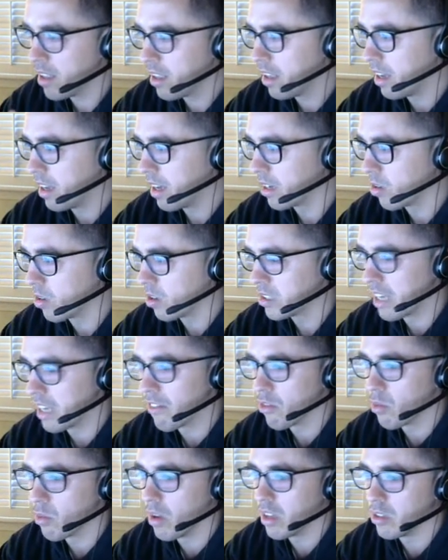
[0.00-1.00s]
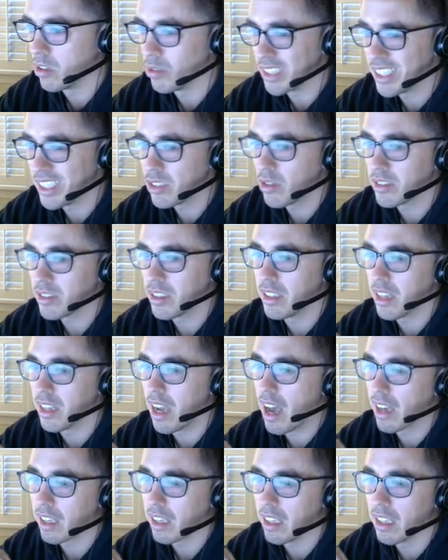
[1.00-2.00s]
I encourage everyone who's interested in
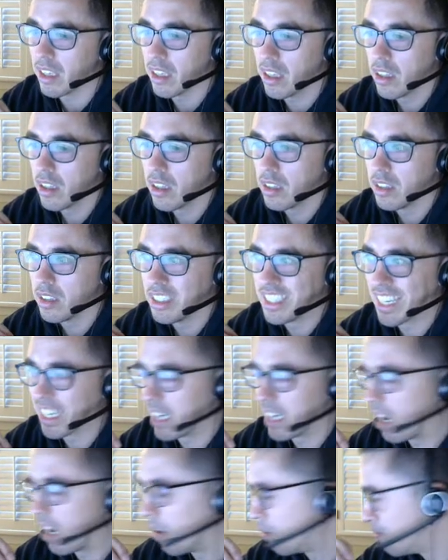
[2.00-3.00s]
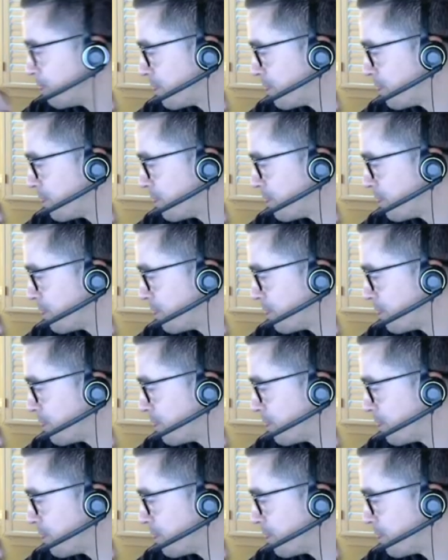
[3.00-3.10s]
hockey to check it out.